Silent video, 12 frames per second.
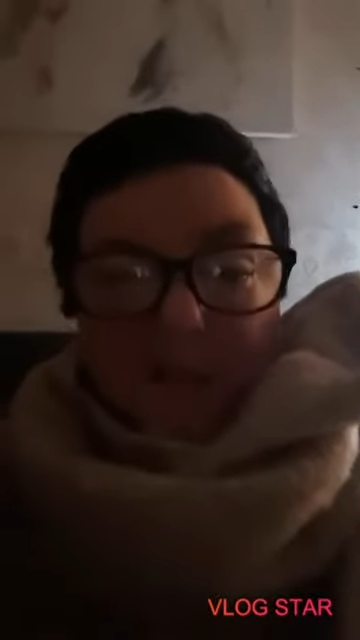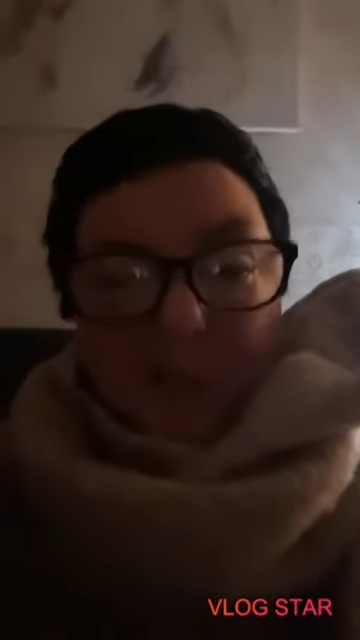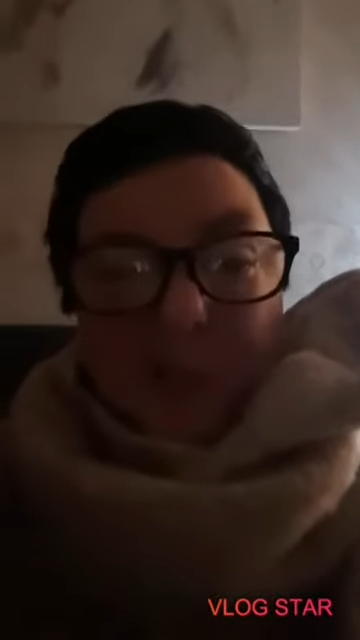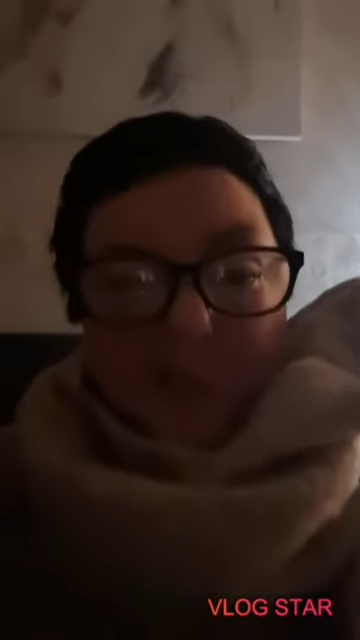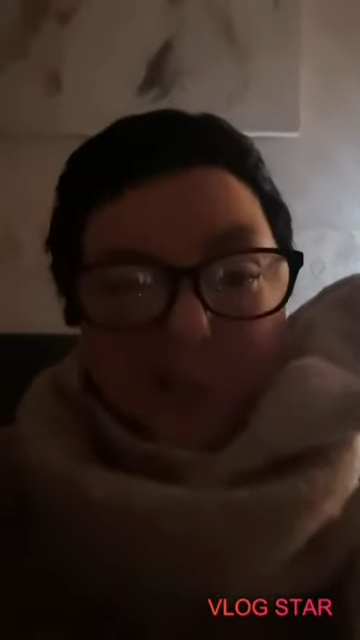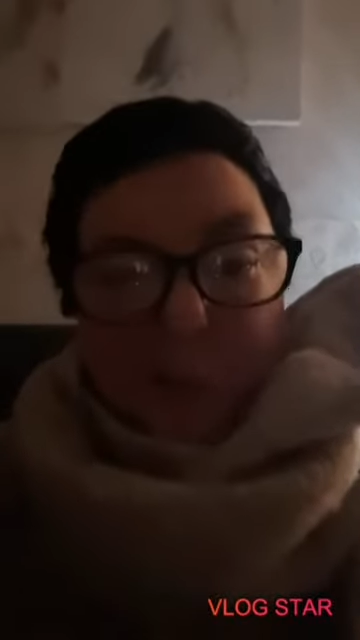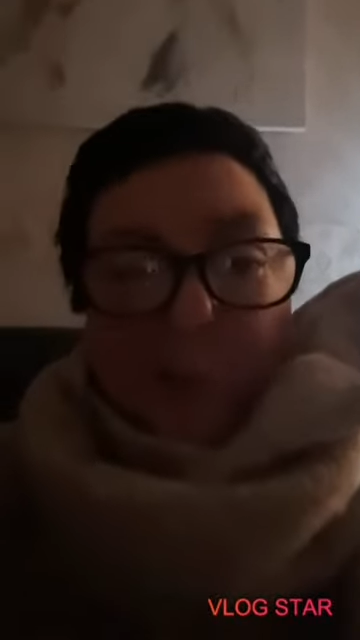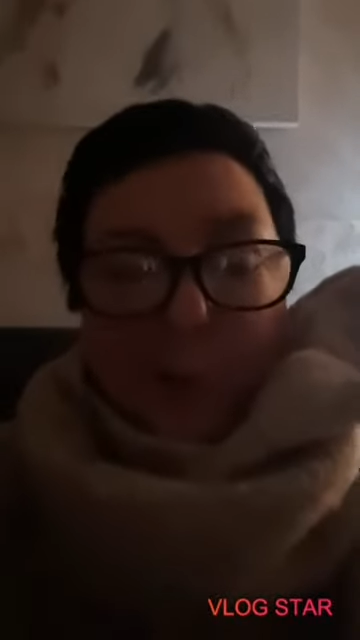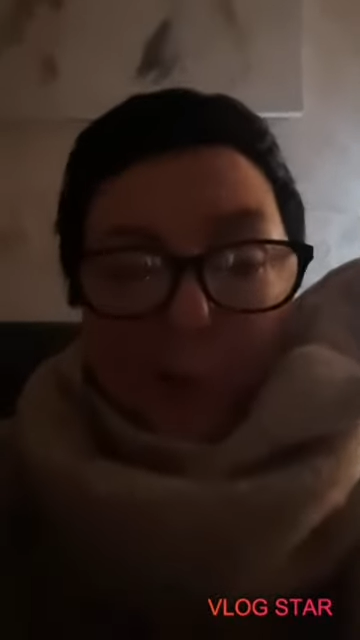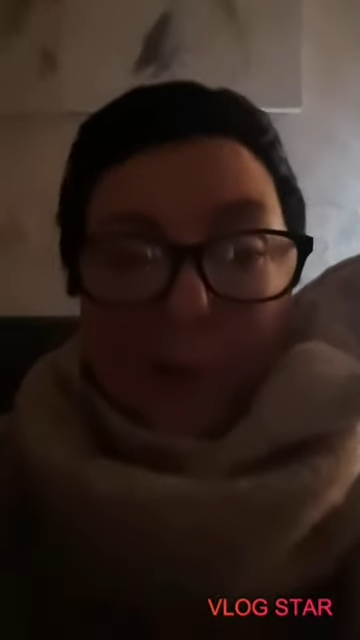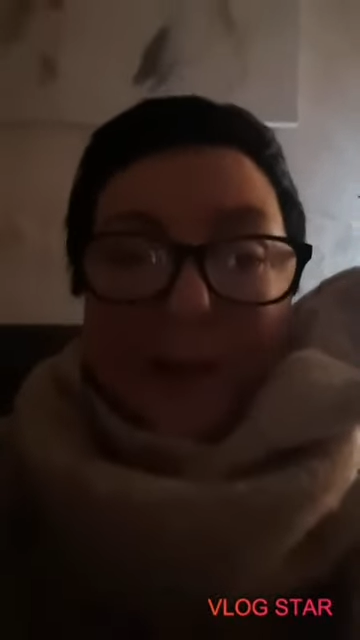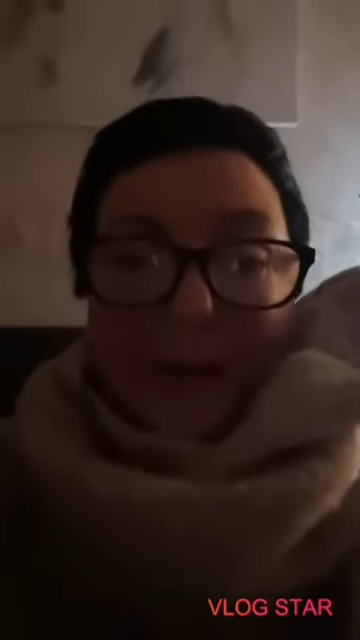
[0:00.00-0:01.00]
it's a little
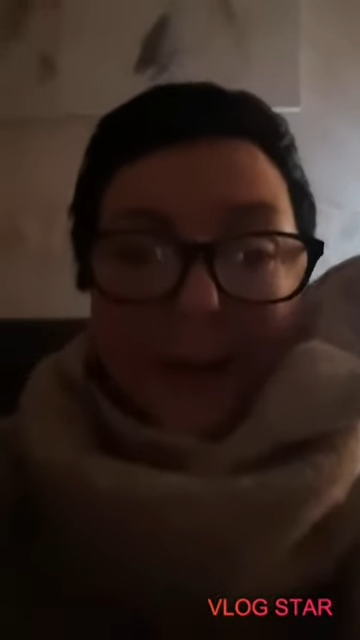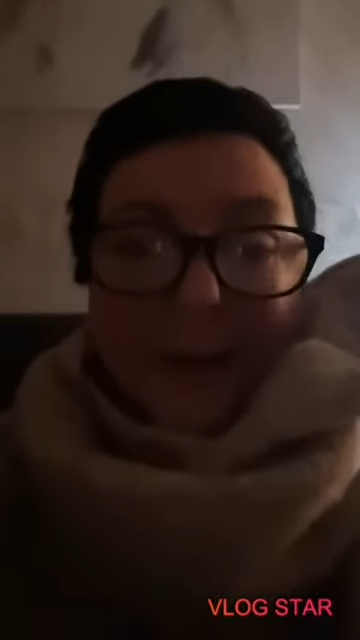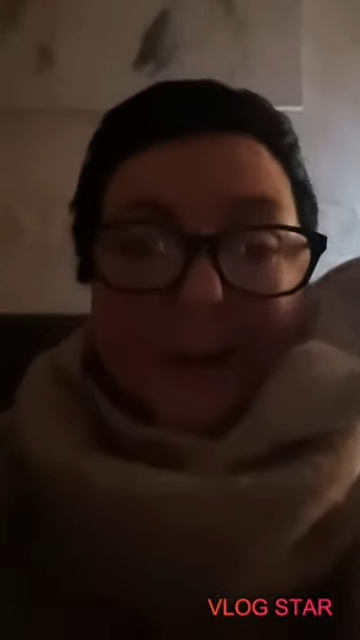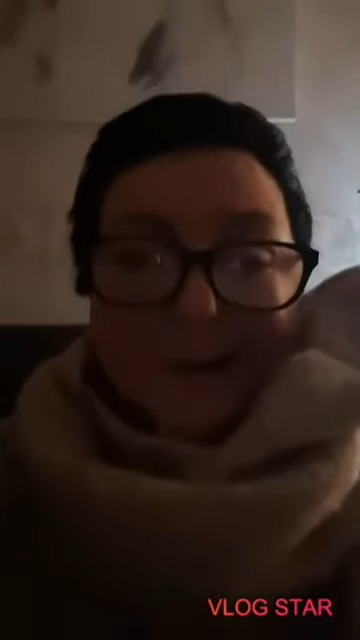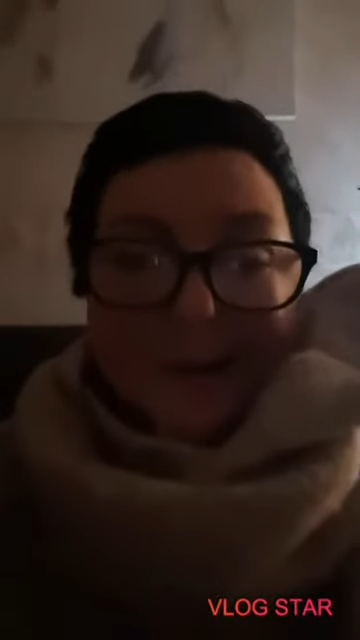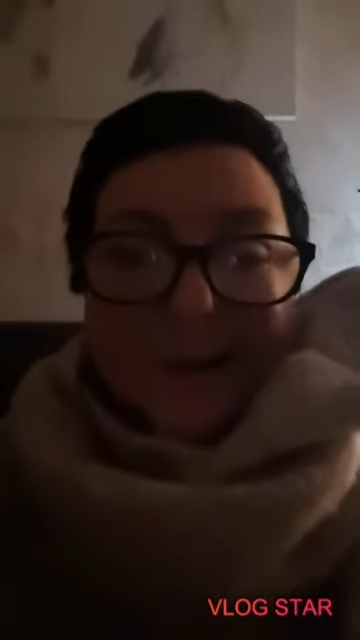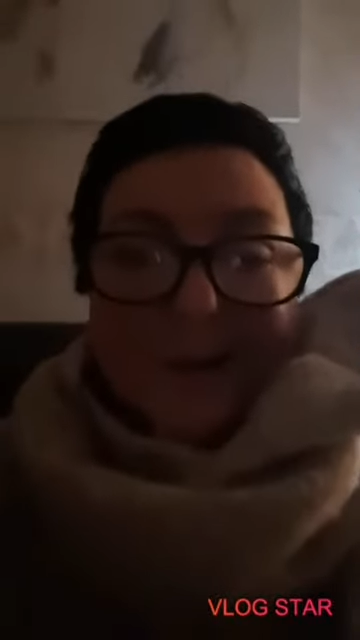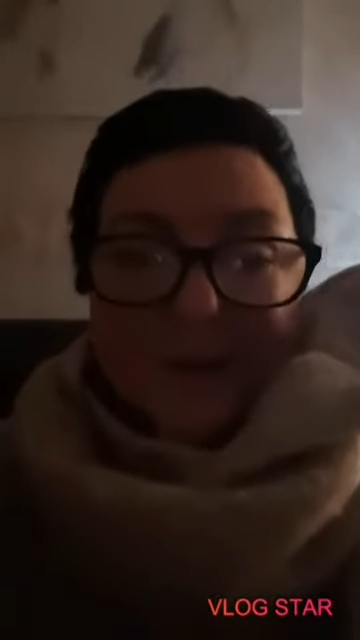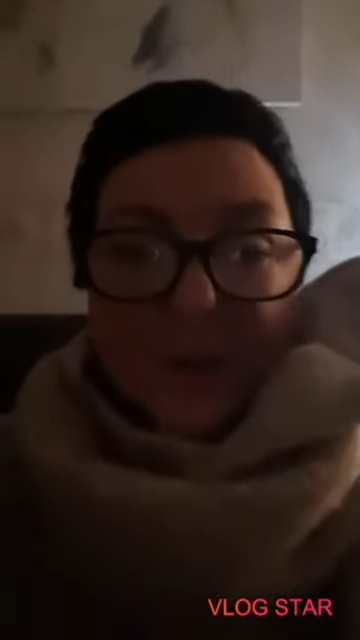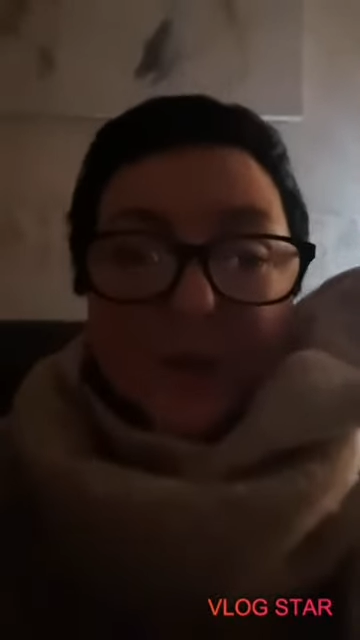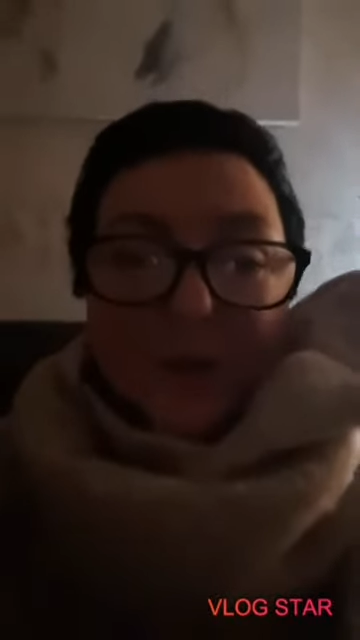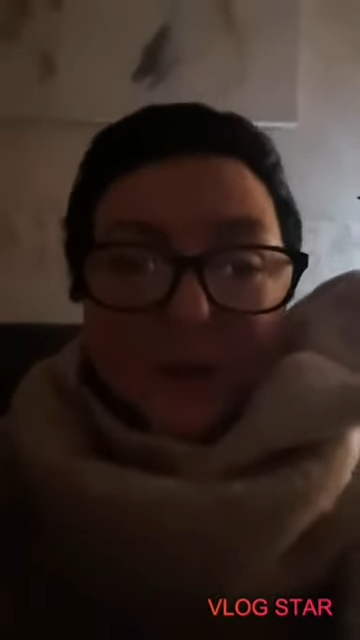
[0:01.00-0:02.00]
worrying. I
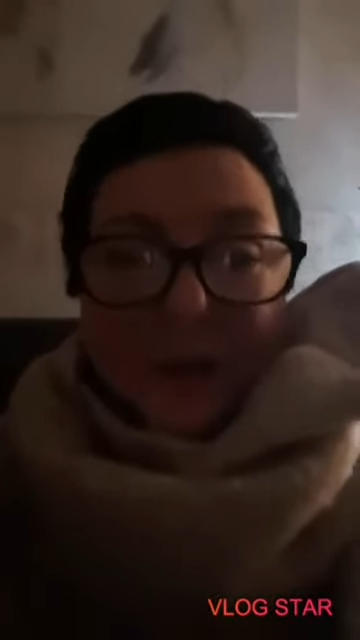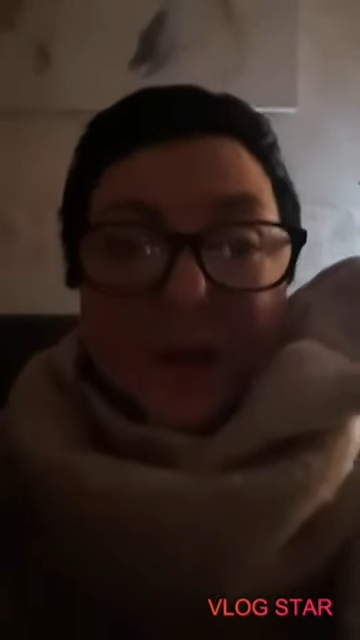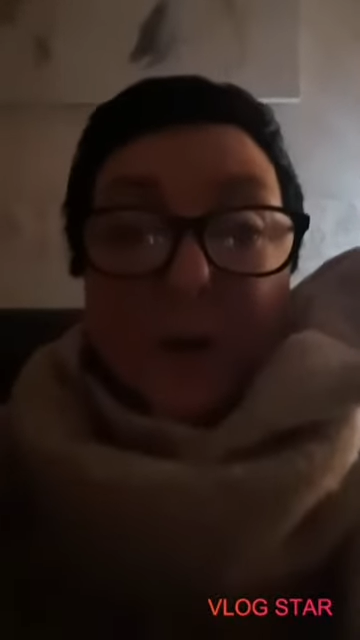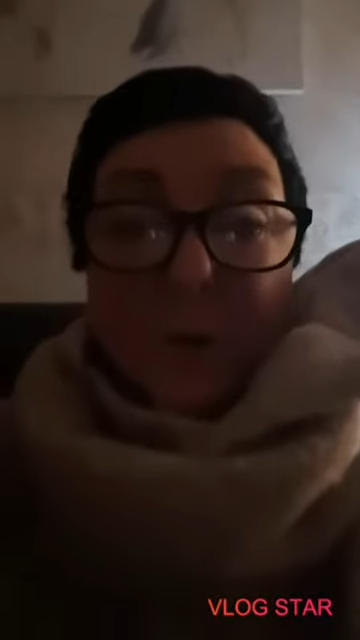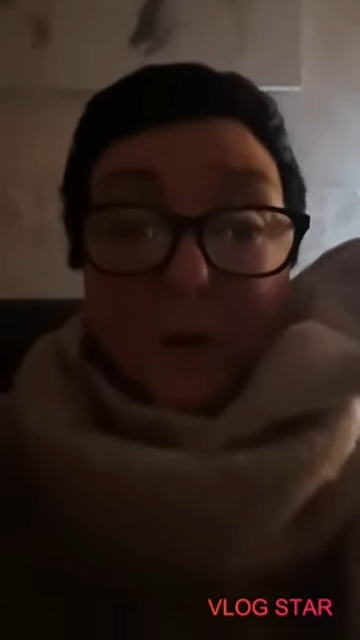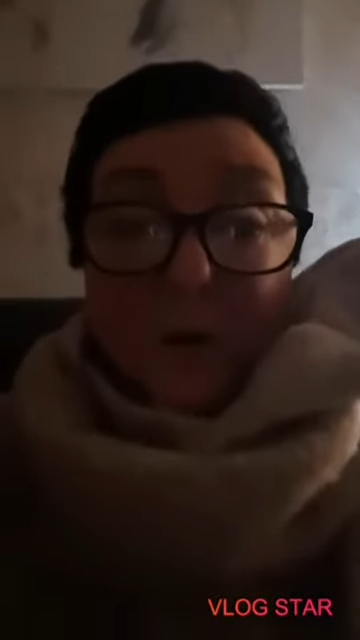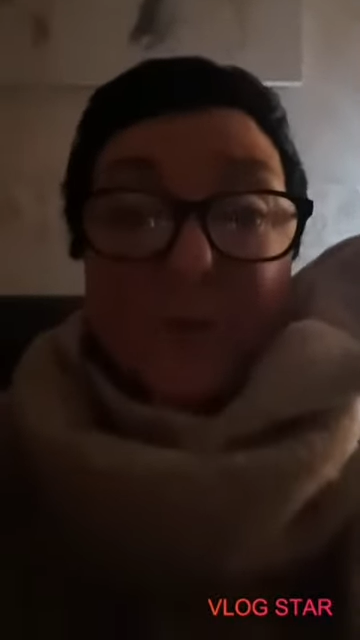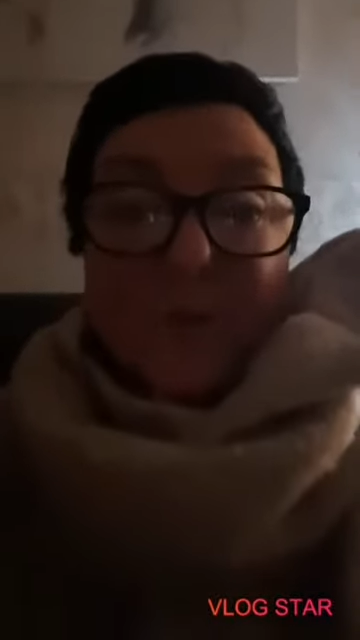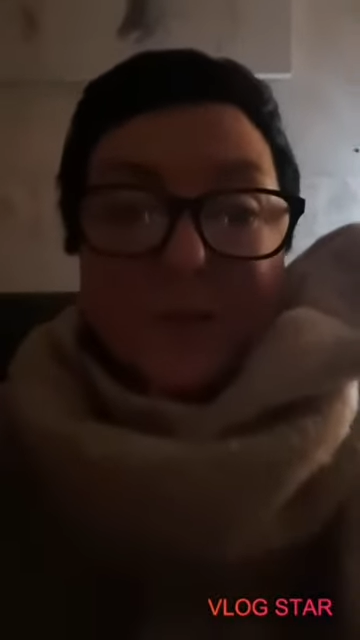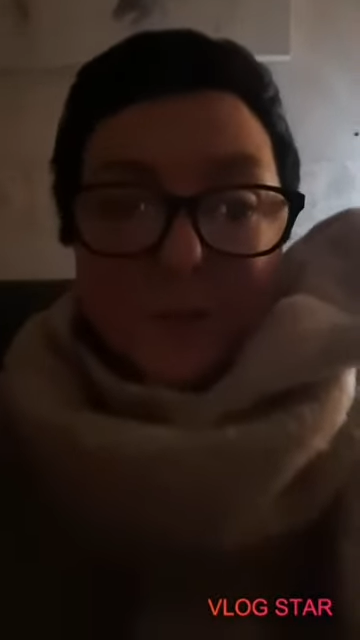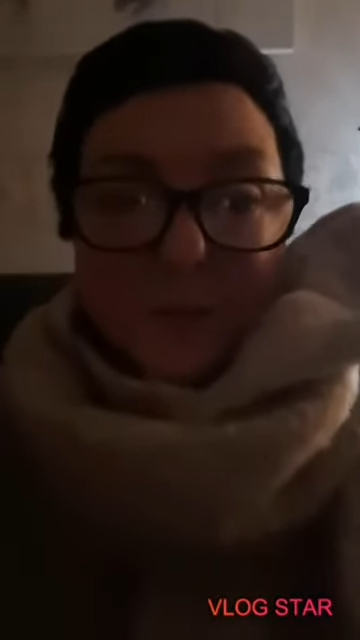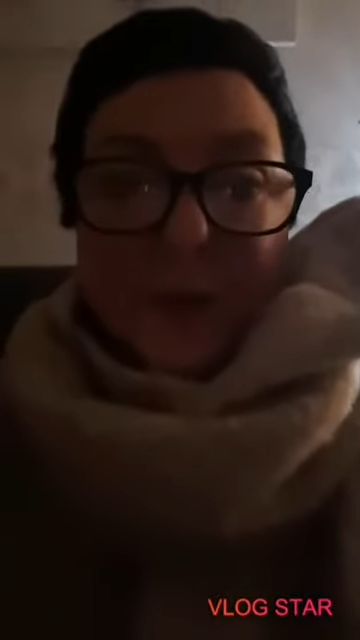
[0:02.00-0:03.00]
can't wait for
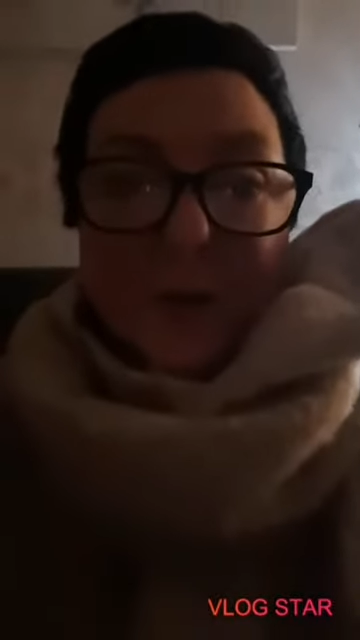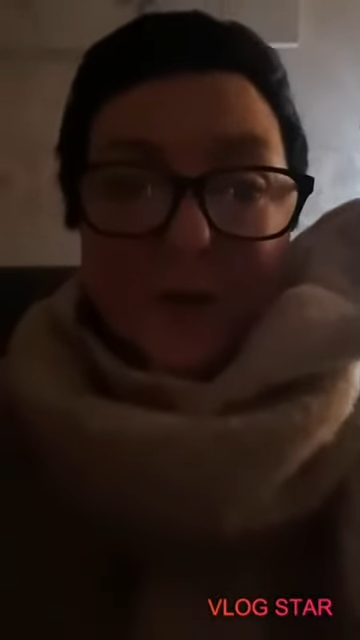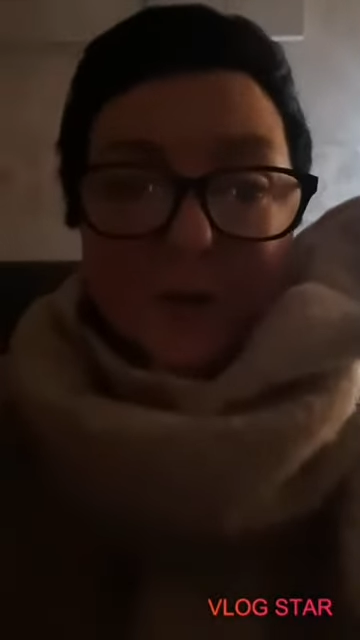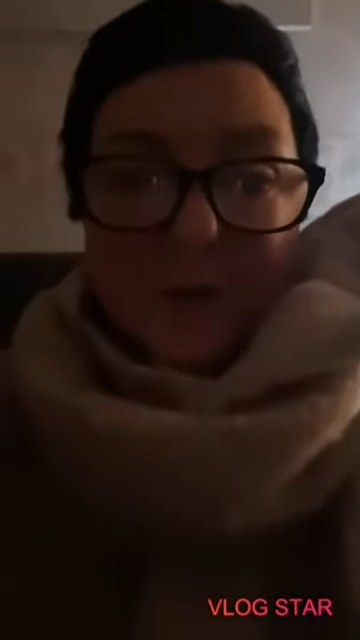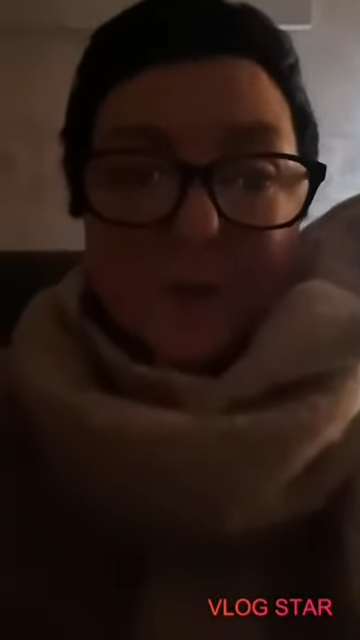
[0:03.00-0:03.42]
it to be over,